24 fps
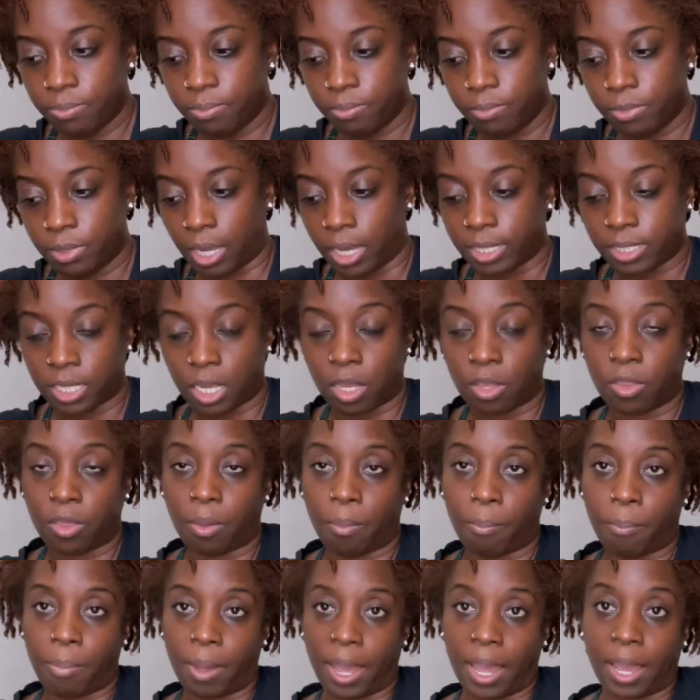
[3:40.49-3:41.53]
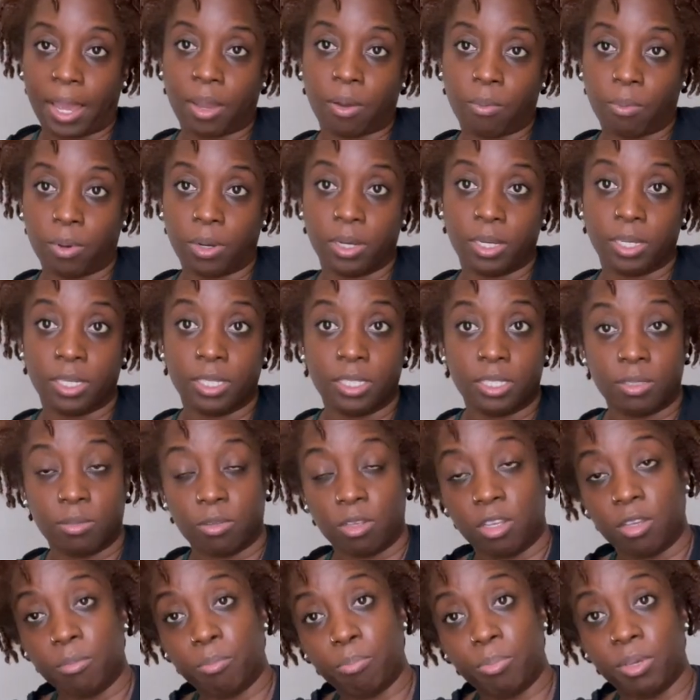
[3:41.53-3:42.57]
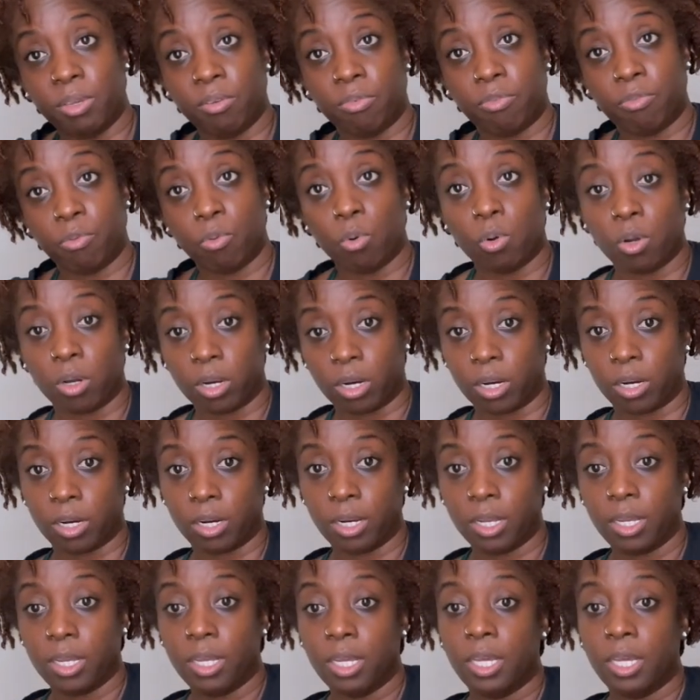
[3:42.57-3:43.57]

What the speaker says: that's how the back was before,